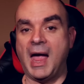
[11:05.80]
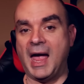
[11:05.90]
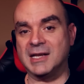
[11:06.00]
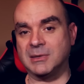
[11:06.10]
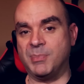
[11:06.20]

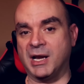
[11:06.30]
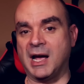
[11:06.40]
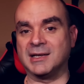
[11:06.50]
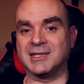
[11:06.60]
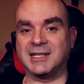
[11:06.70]
has a better
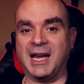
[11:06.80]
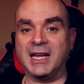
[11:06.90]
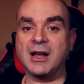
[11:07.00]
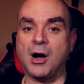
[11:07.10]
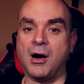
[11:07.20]

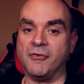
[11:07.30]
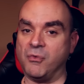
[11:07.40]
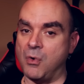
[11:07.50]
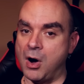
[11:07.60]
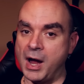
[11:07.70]
understanding of
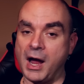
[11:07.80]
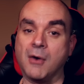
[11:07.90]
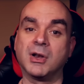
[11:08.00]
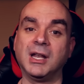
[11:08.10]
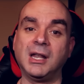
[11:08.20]
why, I
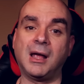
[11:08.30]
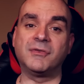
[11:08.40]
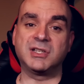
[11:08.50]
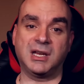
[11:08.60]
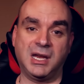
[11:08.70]
would
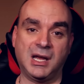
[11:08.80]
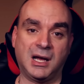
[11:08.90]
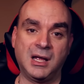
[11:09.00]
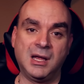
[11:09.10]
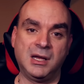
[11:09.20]
love to
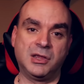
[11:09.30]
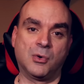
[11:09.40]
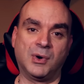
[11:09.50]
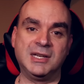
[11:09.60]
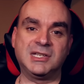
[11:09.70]
hear the
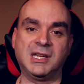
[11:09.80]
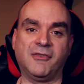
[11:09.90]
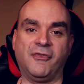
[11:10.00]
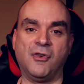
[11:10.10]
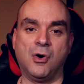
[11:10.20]
reasoning
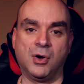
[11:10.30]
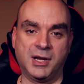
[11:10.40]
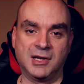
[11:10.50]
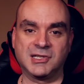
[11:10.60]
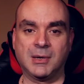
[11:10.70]
for
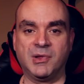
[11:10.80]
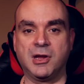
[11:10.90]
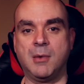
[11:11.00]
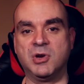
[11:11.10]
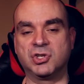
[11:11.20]
you know some of
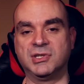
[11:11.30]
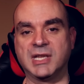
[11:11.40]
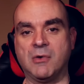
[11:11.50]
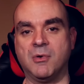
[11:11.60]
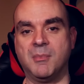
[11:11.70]
the omissions
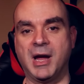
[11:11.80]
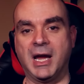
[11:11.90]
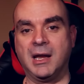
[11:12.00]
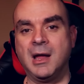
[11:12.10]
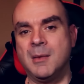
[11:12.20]
that were
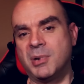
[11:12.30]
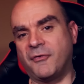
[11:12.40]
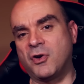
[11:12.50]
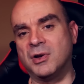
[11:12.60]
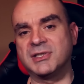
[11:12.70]
made. But
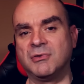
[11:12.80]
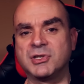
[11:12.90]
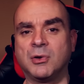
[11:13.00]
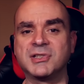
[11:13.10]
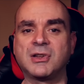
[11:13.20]
of course, it
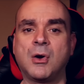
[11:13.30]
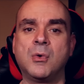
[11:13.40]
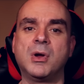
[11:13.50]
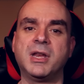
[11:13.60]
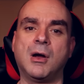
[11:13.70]
was
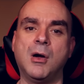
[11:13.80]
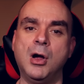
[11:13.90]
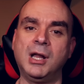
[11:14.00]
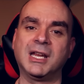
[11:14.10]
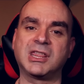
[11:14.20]
also you know
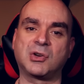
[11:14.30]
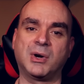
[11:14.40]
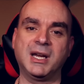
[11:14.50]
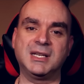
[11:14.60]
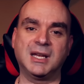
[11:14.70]
early
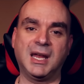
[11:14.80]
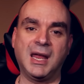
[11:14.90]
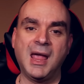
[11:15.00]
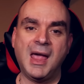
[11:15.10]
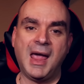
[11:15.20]

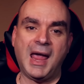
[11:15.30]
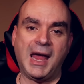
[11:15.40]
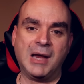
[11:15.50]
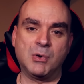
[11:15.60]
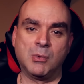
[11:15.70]
3D,
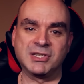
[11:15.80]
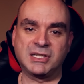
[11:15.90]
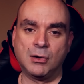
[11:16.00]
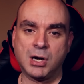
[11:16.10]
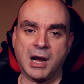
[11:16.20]
and we were
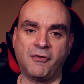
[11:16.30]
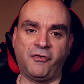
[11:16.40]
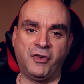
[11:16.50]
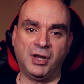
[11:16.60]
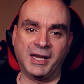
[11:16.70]
still kind of
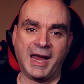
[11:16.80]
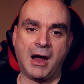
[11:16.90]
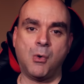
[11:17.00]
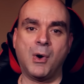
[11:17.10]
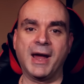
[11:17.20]
feeling
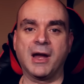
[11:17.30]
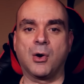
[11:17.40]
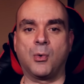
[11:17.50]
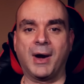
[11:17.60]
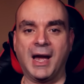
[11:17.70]
our way
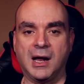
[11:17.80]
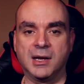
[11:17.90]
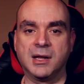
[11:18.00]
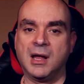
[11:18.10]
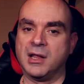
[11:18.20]

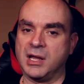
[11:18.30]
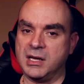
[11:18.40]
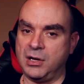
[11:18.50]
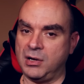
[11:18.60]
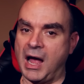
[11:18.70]
around
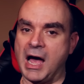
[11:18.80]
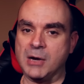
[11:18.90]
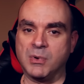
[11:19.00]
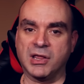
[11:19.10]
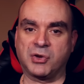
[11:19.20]
you know,
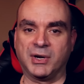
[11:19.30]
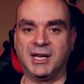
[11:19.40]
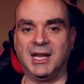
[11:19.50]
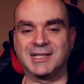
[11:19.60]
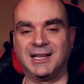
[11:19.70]
hardware
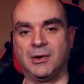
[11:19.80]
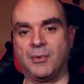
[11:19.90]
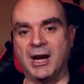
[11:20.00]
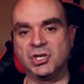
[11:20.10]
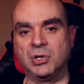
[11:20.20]
3D
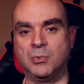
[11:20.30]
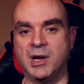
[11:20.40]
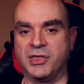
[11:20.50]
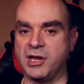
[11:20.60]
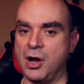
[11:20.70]
acceleration
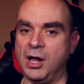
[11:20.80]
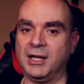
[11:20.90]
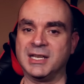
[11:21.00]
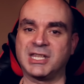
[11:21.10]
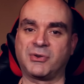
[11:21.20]
with the
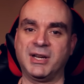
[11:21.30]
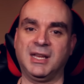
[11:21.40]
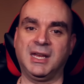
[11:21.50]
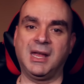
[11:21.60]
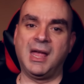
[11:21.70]
earliest
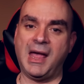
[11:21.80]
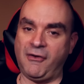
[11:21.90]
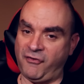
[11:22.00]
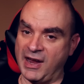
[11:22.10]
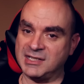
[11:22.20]
3D
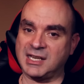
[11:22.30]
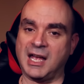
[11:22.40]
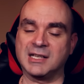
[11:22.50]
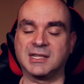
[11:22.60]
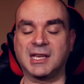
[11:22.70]
effects
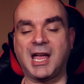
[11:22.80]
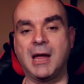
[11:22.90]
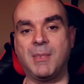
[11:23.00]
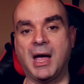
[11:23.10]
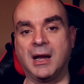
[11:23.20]
cards that
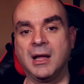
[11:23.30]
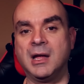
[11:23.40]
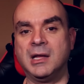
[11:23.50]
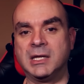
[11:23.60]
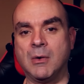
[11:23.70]
came out.
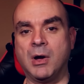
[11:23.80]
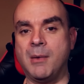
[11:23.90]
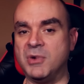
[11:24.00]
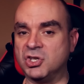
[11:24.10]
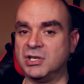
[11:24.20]
There were
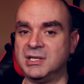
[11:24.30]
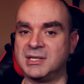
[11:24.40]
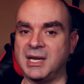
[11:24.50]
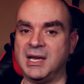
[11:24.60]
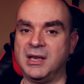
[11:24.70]

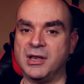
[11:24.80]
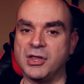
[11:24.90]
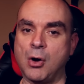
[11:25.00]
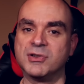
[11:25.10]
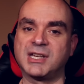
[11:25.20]
emissions in
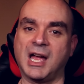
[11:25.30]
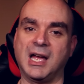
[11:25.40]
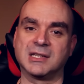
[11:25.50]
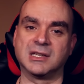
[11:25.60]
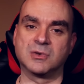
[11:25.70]
those
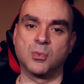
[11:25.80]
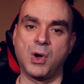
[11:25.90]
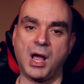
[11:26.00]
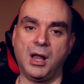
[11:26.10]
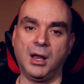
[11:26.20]
cards as
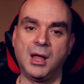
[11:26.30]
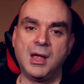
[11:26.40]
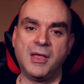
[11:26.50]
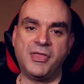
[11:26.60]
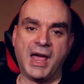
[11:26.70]
well
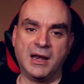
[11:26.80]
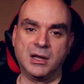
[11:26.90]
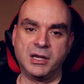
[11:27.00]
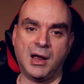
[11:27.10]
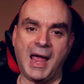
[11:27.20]

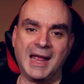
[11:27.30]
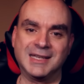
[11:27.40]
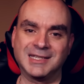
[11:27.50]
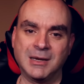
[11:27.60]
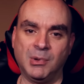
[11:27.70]
that, you know,
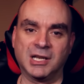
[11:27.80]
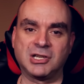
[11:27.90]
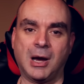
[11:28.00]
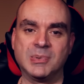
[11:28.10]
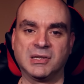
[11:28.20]
had similar
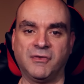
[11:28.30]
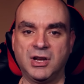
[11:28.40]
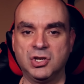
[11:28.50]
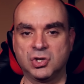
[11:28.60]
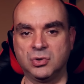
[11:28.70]
types of
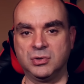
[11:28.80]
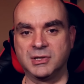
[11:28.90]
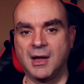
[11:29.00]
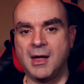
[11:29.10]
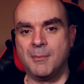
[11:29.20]

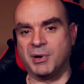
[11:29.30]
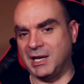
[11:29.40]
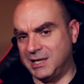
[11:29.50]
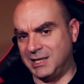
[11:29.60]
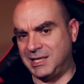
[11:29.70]
issues, but
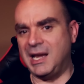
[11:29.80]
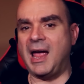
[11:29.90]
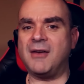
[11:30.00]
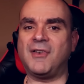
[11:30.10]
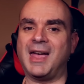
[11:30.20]
it did
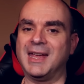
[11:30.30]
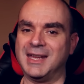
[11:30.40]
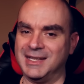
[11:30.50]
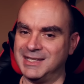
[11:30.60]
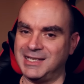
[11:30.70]
have
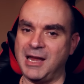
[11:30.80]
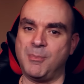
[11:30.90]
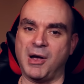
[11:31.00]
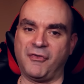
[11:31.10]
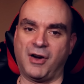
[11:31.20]
a Z
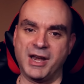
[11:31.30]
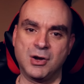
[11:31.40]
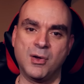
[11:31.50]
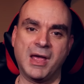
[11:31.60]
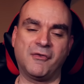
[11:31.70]
buffer. I
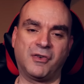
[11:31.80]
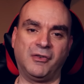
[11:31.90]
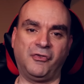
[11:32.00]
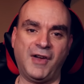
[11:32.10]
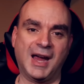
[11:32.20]
know that for
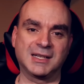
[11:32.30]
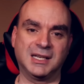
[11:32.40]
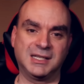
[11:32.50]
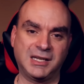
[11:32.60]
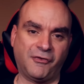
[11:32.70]
a fact.
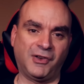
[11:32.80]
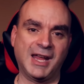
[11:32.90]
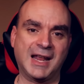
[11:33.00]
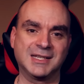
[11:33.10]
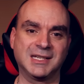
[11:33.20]
It definitely
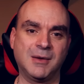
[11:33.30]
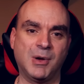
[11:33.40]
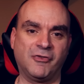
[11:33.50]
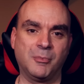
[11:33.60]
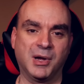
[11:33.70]
had a Z
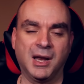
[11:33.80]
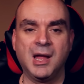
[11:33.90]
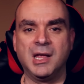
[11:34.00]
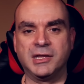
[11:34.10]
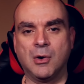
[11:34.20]
buffer, but
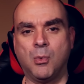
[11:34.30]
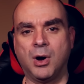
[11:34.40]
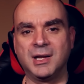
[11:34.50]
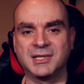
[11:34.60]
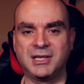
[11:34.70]
there
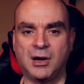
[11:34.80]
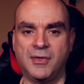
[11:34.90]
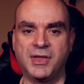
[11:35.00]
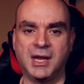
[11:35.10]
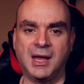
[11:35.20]
was, you know,
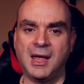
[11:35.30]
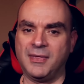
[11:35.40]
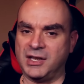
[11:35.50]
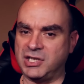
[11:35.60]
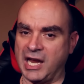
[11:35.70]
the,
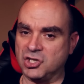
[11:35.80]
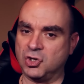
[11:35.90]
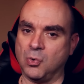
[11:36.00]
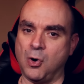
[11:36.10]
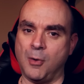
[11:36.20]
the
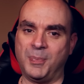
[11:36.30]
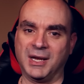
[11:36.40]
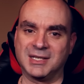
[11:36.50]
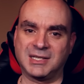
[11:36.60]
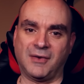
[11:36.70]
texture
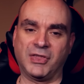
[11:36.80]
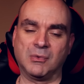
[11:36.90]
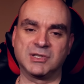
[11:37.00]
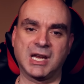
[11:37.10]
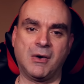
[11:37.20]
warping stuff that
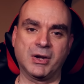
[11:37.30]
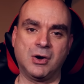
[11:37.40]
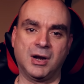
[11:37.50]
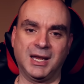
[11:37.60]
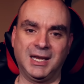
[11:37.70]
was going
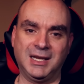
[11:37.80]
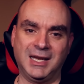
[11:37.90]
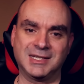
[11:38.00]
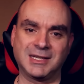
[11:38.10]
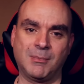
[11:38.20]
on in,
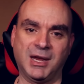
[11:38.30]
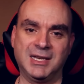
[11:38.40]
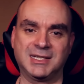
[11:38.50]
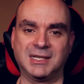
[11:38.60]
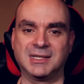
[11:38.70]
in some
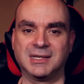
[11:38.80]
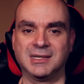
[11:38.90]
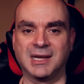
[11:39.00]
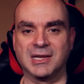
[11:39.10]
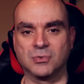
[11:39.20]

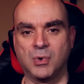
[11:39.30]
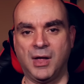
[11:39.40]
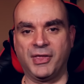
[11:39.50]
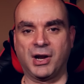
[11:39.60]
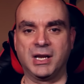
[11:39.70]
instances as
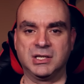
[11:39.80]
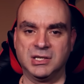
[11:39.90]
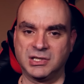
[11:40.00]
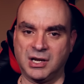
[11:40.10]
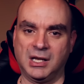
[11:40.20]
well that I
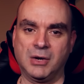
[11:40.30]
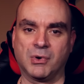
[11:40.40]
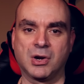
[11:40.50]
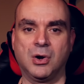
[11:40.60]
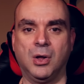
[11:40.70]
certainly
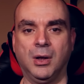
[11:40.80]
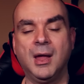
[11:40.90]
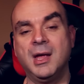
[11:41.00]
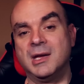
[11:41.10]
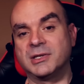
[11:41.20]
recall.
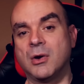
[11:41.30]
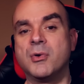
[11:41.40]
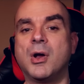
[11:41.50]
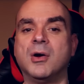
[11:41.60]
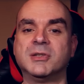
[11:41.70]
So
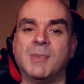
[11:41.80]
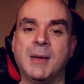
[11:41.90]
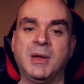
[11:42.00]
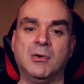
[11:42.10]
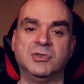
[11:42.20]
who knows,
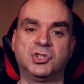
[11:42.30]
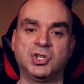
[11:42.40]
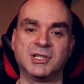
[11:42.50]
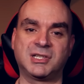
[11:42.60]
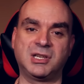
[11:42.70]
maybe it was
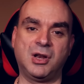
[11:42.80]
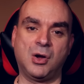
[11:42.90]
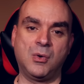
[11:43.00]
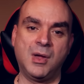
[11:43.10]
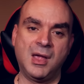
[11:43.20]
just, you
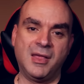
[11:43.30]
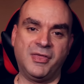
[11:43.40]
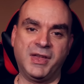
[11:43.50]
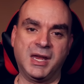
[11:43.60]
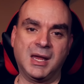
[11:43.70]
know,
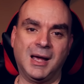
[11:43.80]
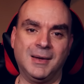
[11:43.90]
the